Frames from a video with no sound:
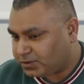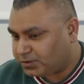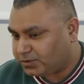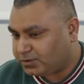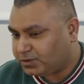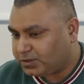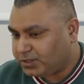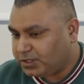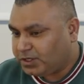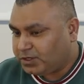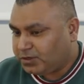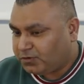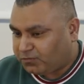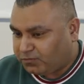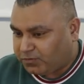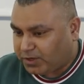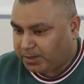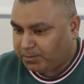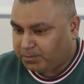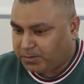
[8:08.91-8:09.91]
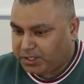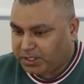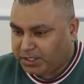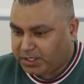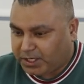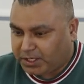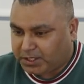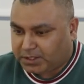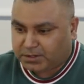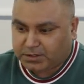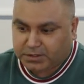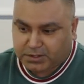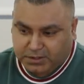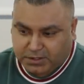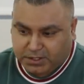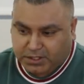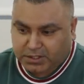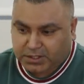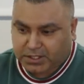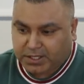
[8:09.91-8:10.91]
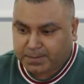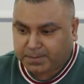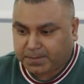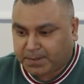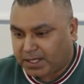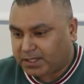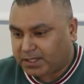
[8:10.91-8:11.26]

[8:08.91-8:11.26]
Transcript: the family and the thing, and